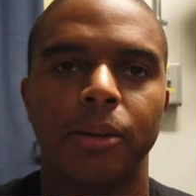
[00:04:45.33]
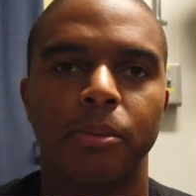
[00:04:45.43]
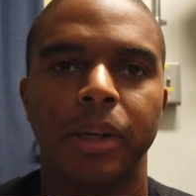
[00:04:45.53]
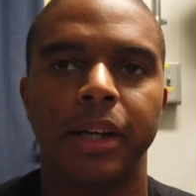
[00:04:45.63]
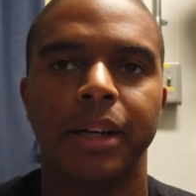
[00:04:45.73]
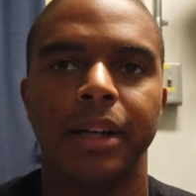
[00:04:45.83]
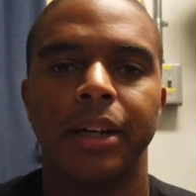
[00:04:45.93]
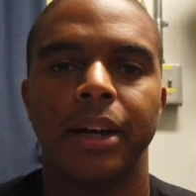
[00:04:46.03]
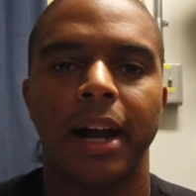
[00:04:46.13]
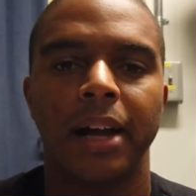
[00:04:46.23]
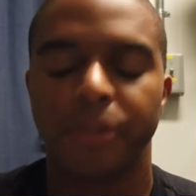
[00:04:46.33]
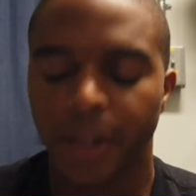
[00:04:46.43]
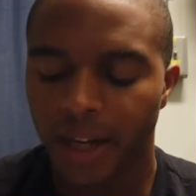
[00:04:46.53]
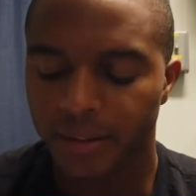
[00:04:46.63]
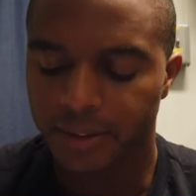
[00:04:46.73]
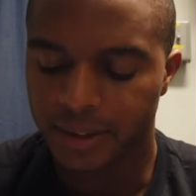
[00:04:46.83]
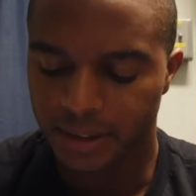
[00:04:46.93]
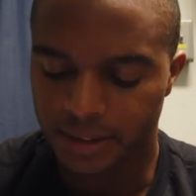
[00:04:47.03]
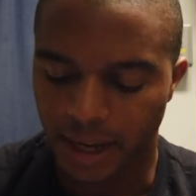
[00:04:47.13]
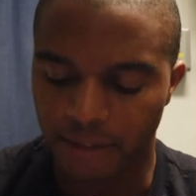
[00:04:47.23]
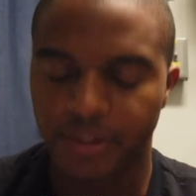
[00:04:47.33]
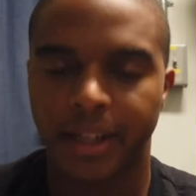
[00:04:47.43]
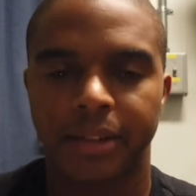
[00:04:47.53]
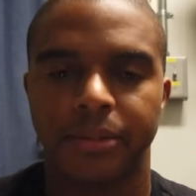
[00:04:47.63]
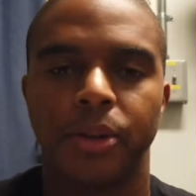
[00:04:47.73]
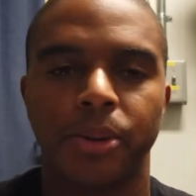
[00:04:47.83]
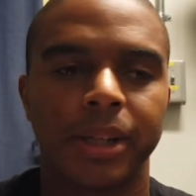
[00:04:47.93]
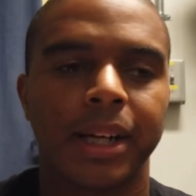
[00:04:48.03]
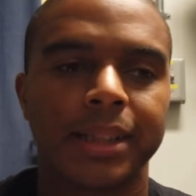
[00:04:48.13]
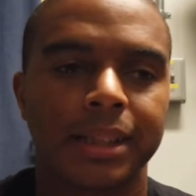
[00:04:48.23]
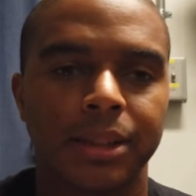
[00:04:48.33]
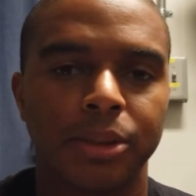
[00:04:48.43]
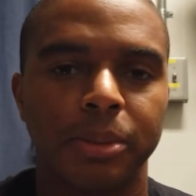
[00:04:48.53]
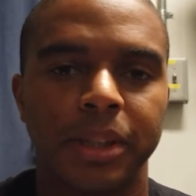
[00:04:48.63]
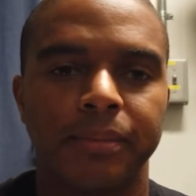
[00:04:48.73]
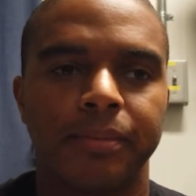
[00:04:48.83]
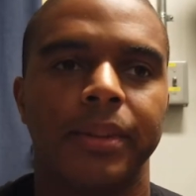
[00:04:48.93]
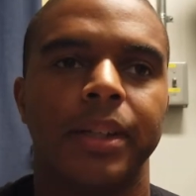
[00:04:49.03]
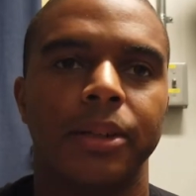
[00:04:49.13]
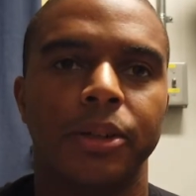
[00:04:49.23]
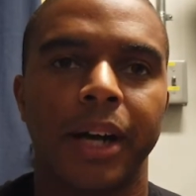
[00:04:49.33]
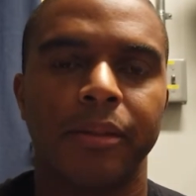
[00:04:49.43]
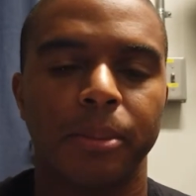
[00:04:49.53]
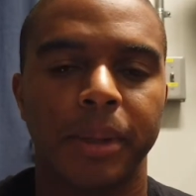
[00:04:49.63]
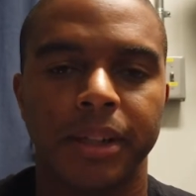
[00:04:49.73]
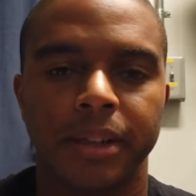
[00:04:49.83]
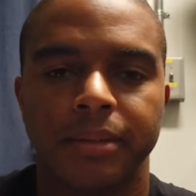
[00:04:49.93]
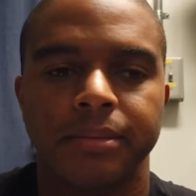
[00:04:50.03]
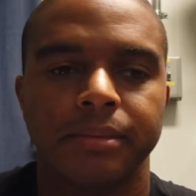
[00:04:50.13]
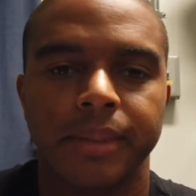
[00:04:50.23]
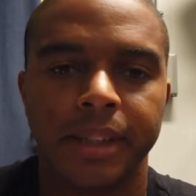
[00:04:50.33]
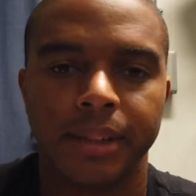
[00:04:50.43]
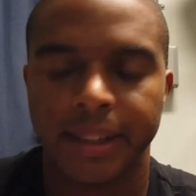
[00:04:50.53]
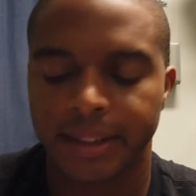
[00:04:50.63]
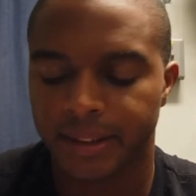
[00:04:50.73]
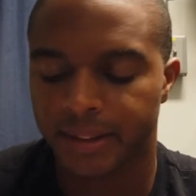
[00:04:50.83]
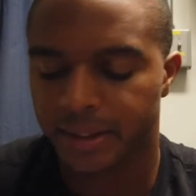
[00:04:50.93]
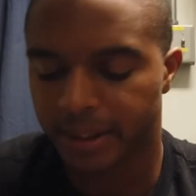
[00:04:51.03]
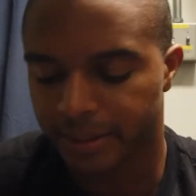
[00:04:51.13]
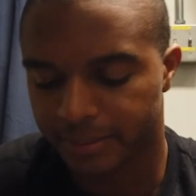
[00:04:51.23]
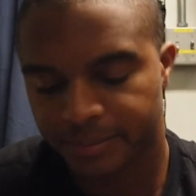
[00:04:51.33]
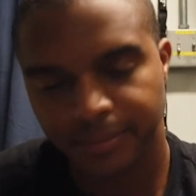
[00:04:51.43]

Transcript: But if you have, I feel like if you're organized a little bit, you'll have a better deal at the end of the day.